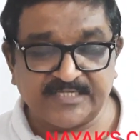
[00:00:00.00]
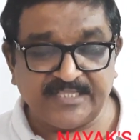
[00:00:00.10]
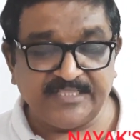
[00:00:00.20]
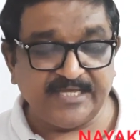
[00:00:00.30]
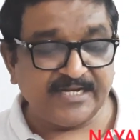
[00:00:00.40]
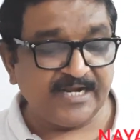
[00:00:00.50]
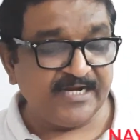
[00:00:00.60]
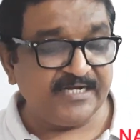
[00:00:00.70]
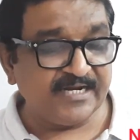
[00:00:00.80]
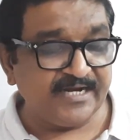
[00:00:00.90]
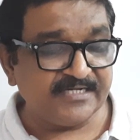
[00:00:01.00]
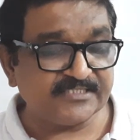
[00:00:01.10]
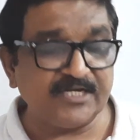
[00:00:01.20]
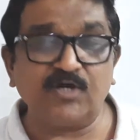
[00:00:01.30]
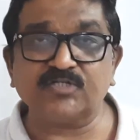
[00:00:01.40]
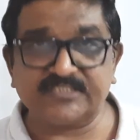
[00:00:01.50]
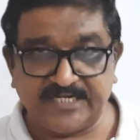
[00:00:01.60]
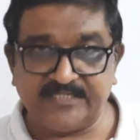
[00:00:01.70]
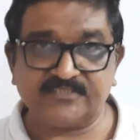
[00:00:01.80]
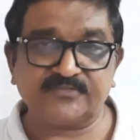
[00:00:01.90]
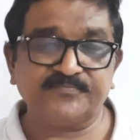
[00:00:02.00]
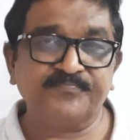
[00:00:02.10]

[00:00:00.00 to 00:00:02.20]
and their hydrides and oxides.